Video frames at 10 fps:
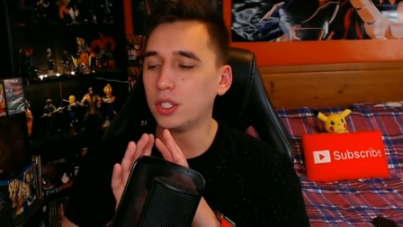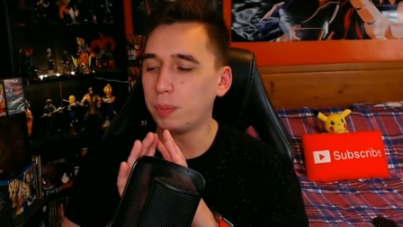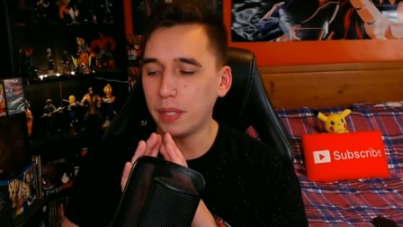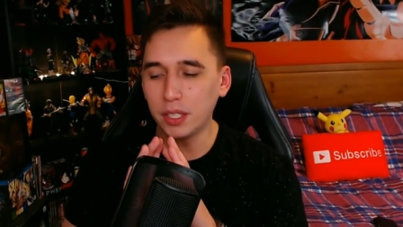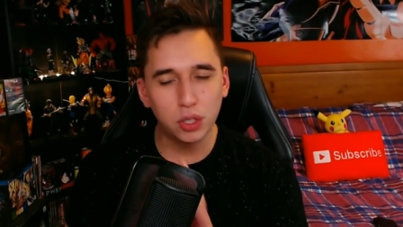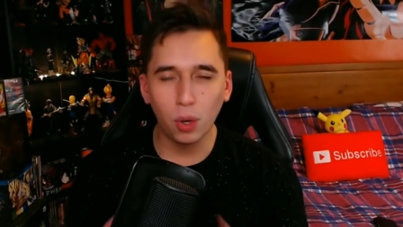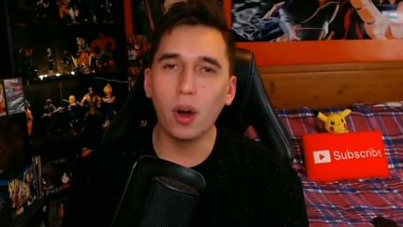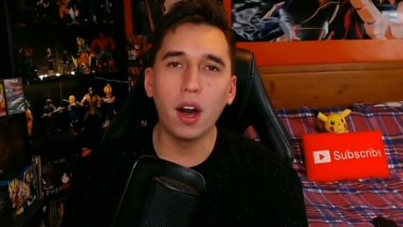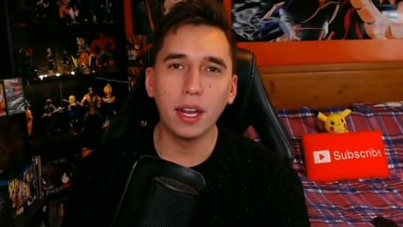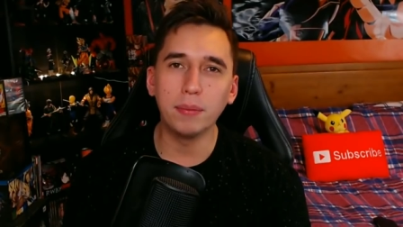just be
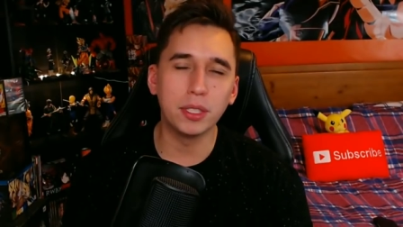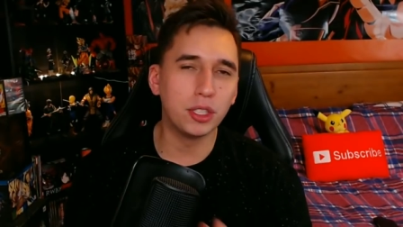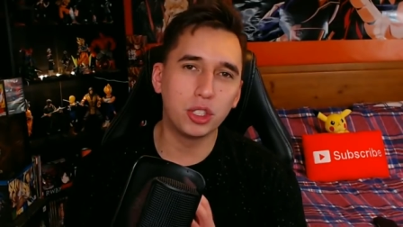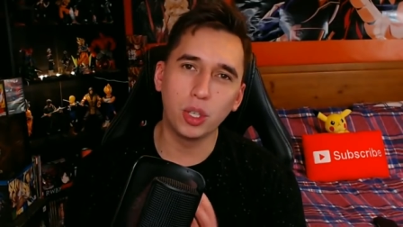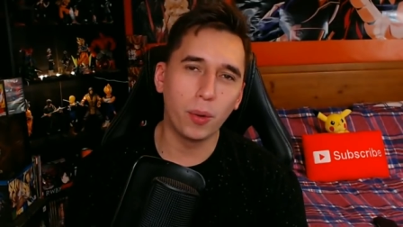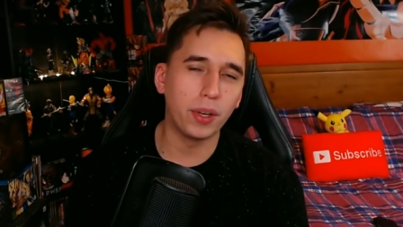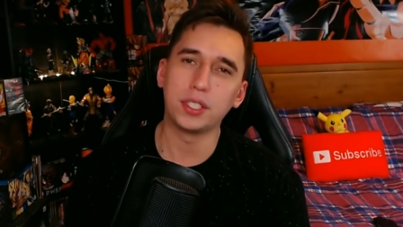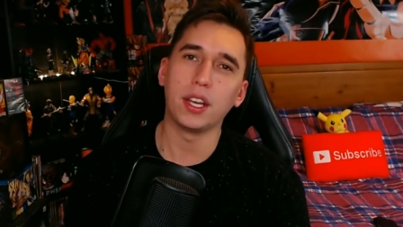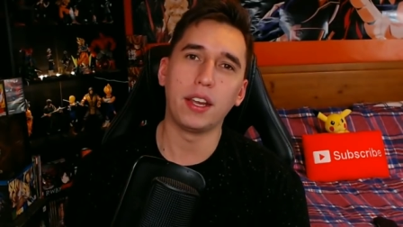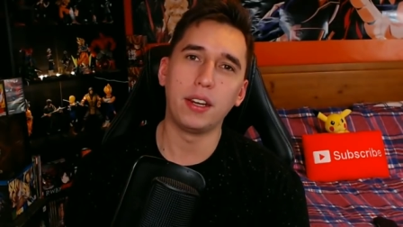so hyped and so
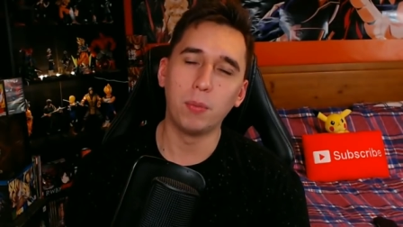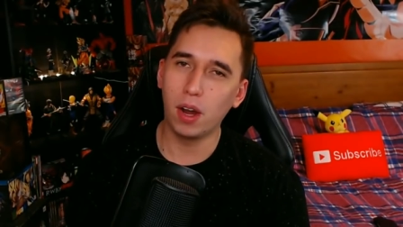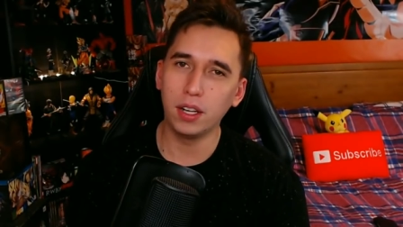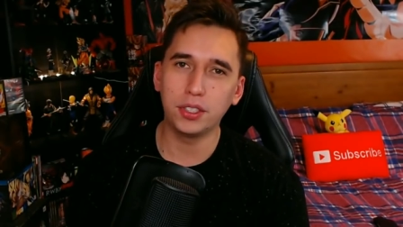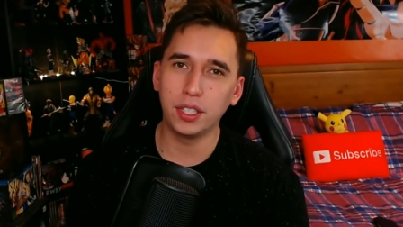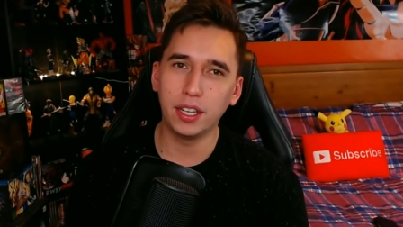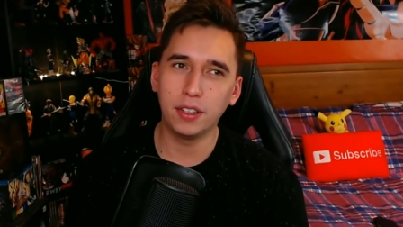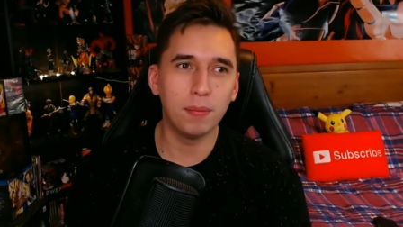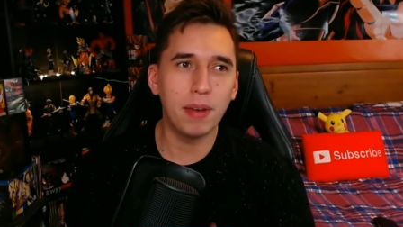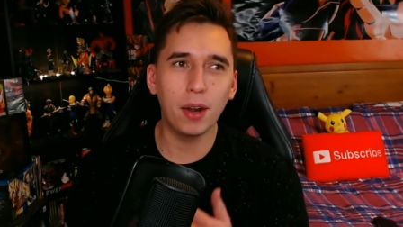excited watching
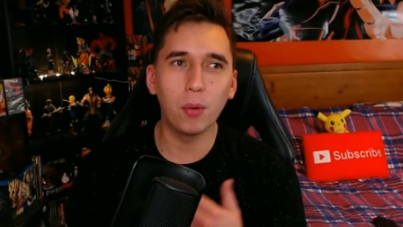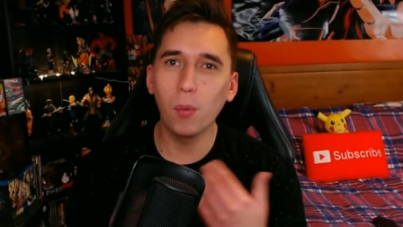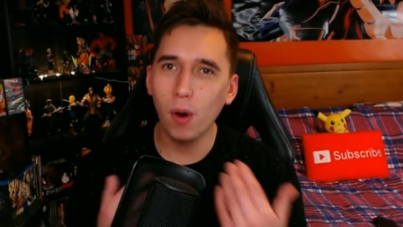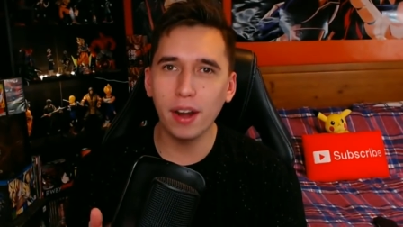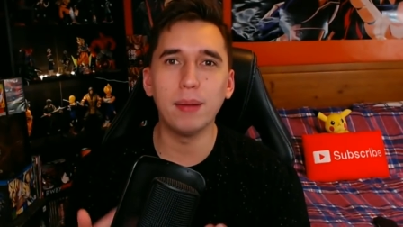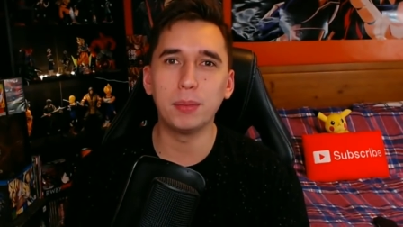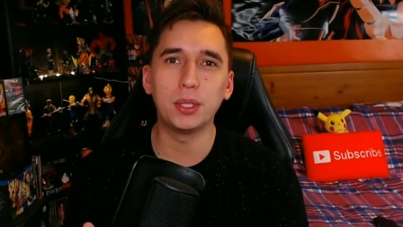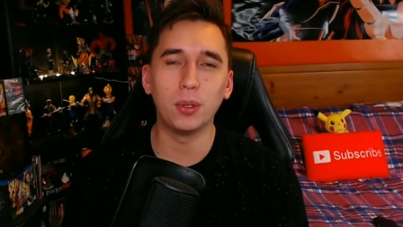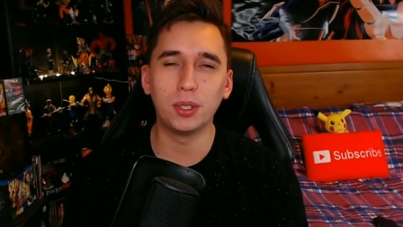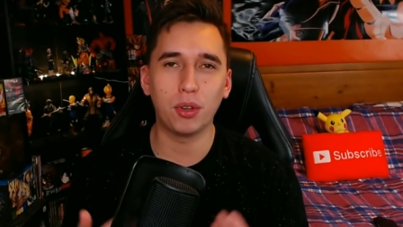it. No matter what
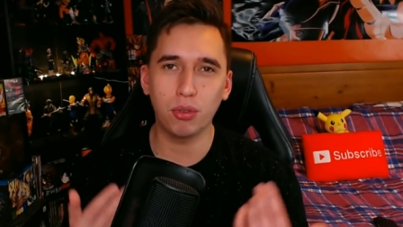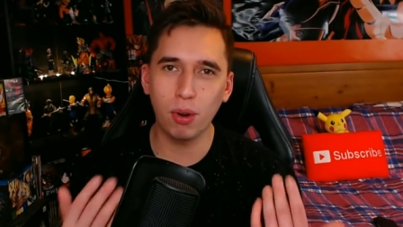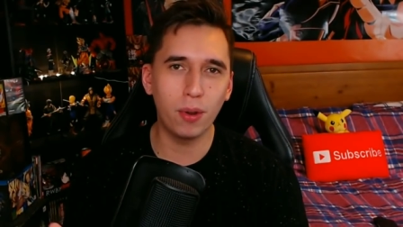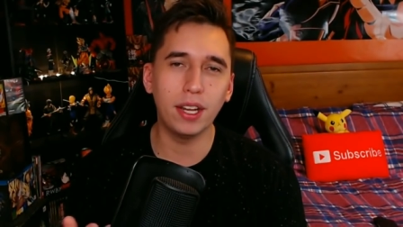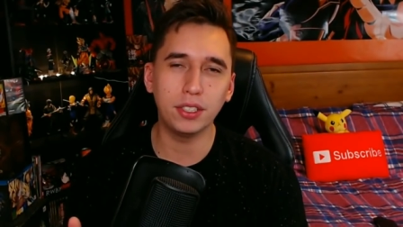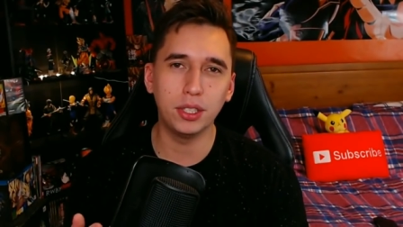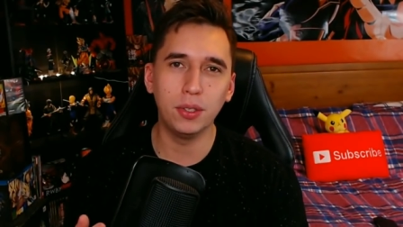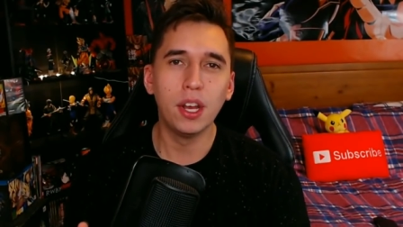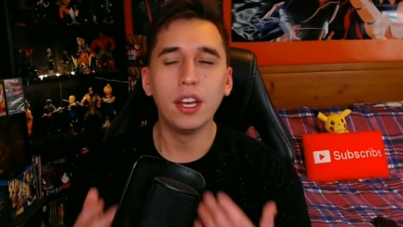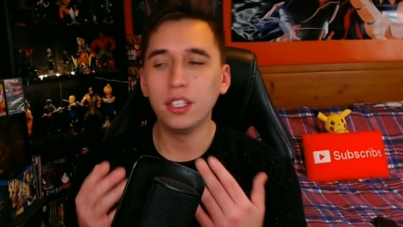episodes are thrown at
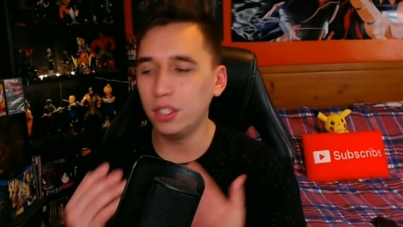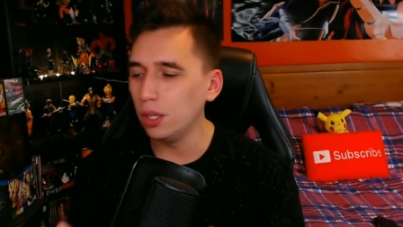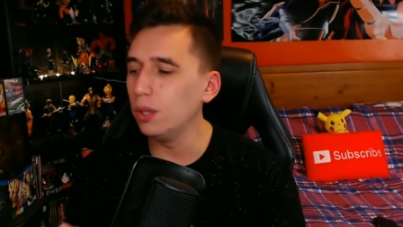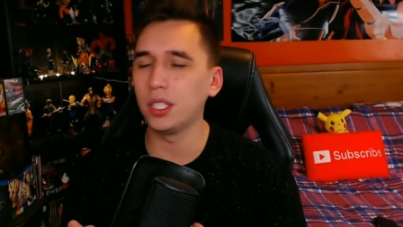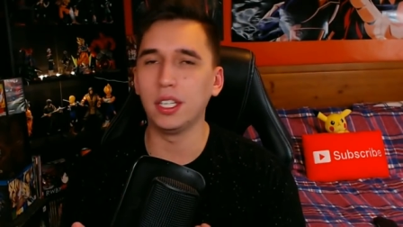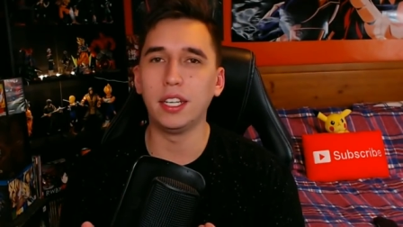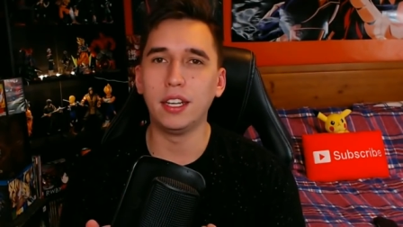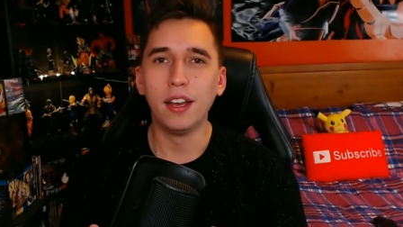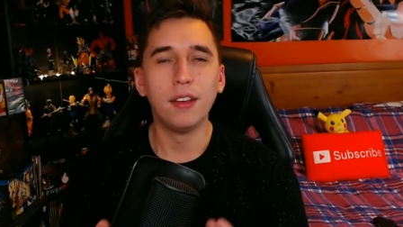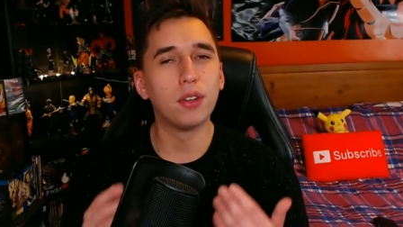you,
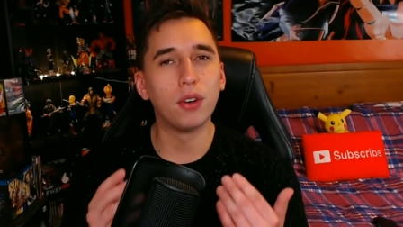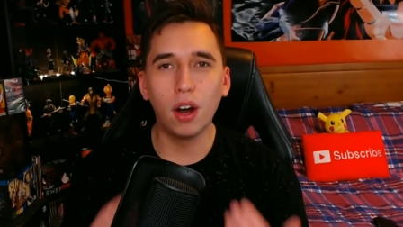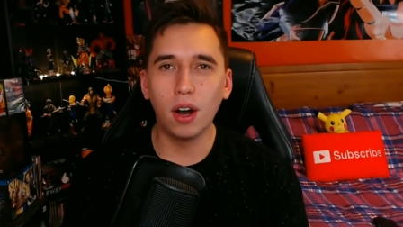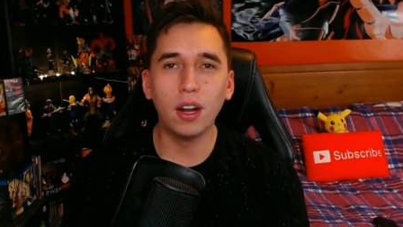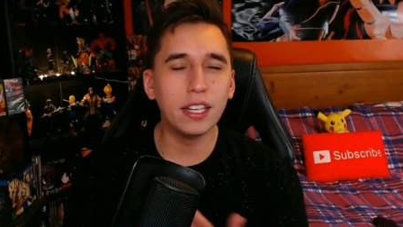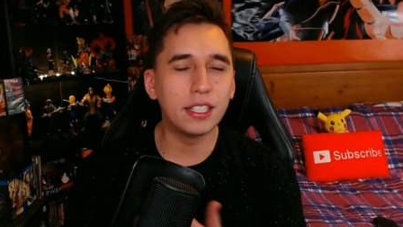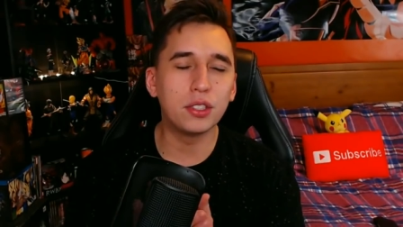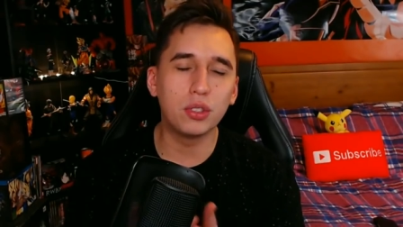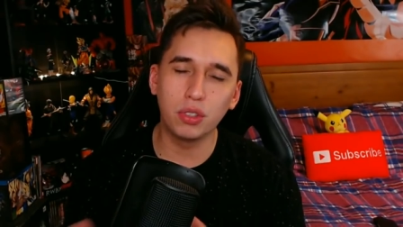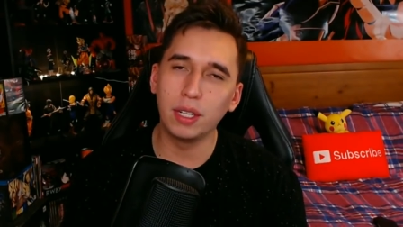usually they're all
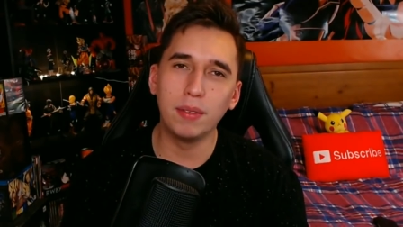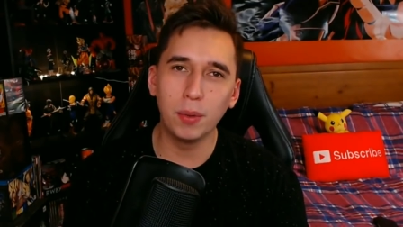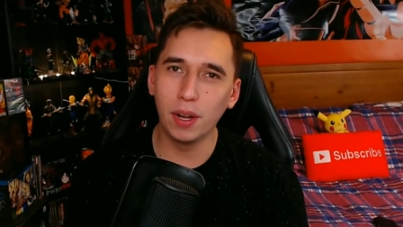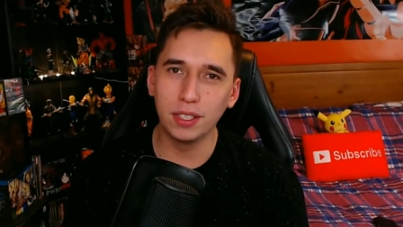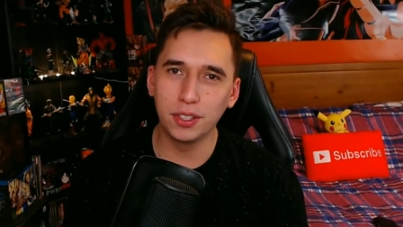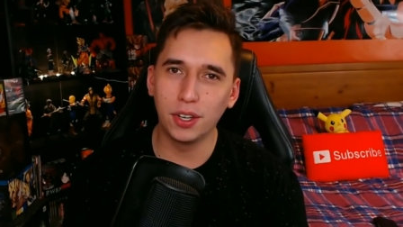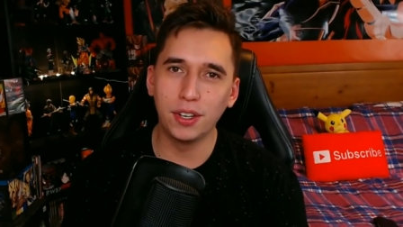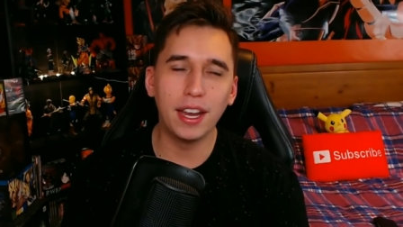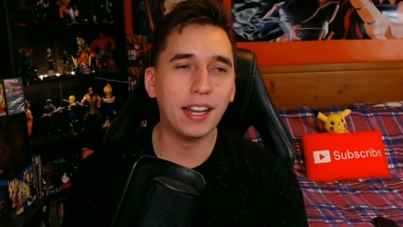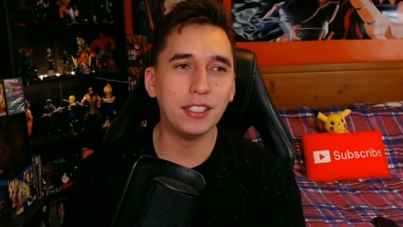extremely well
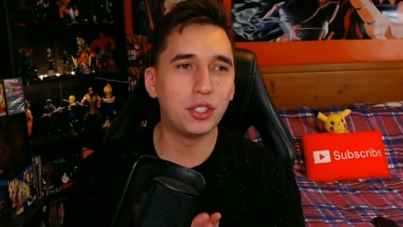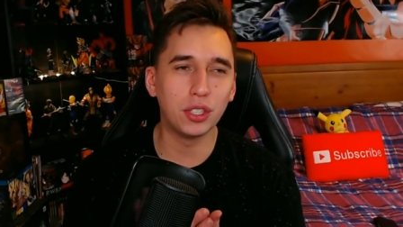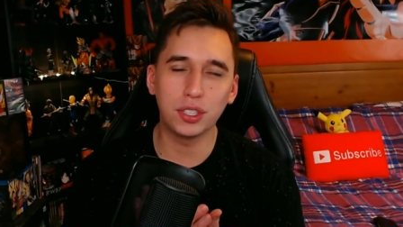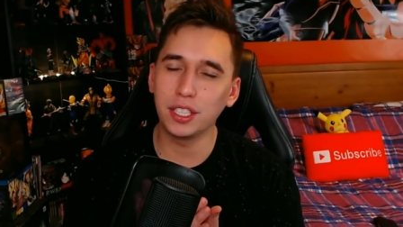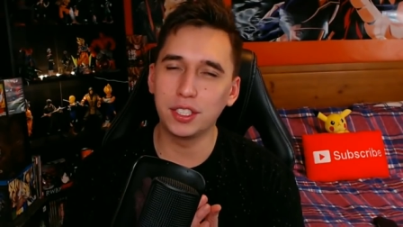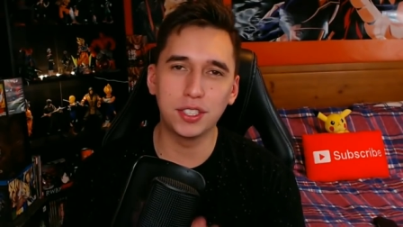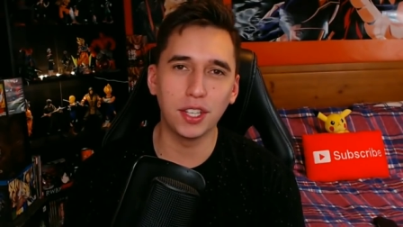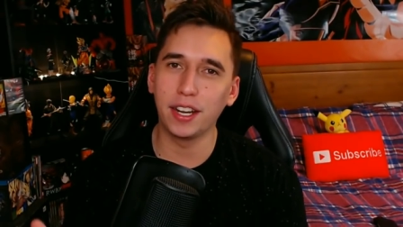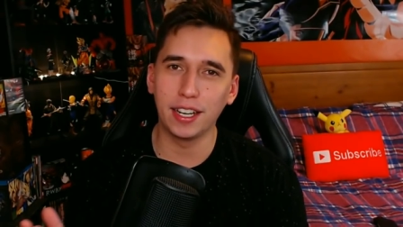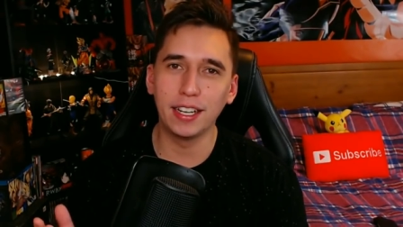done and just
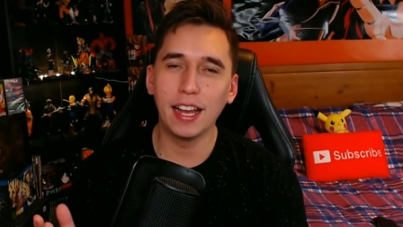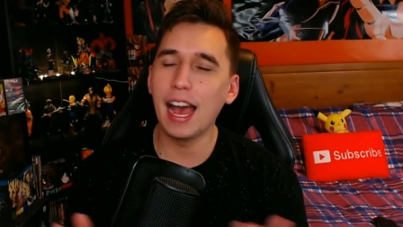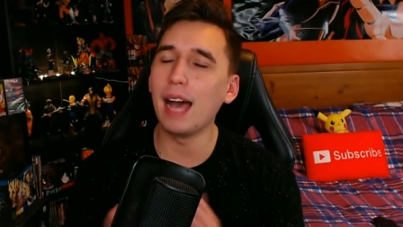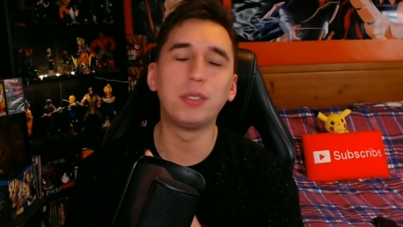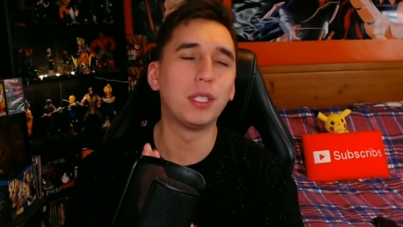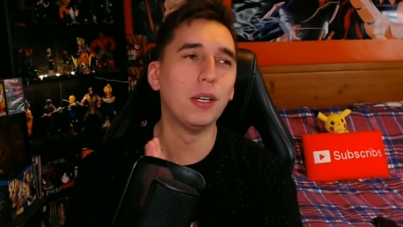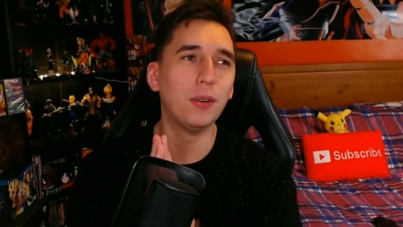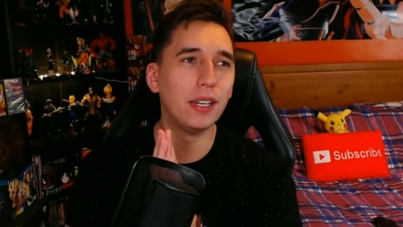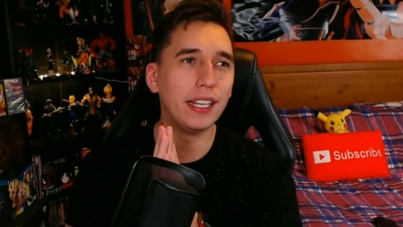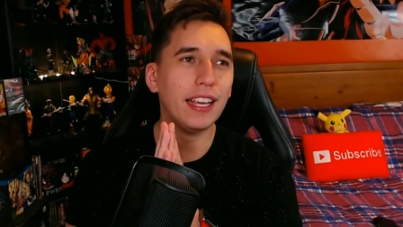exciting.
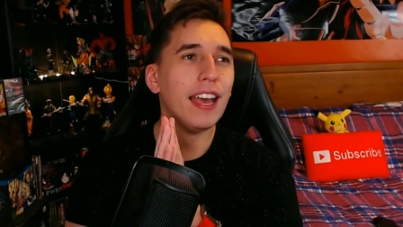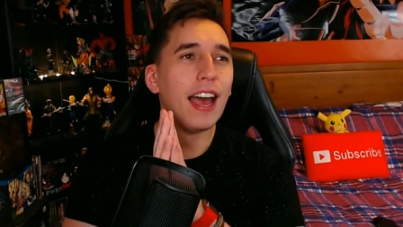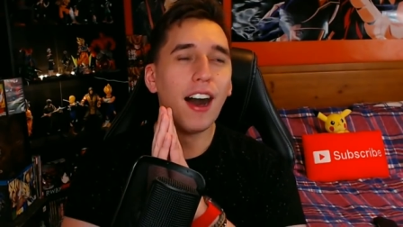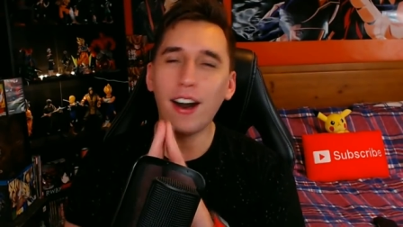Absolutely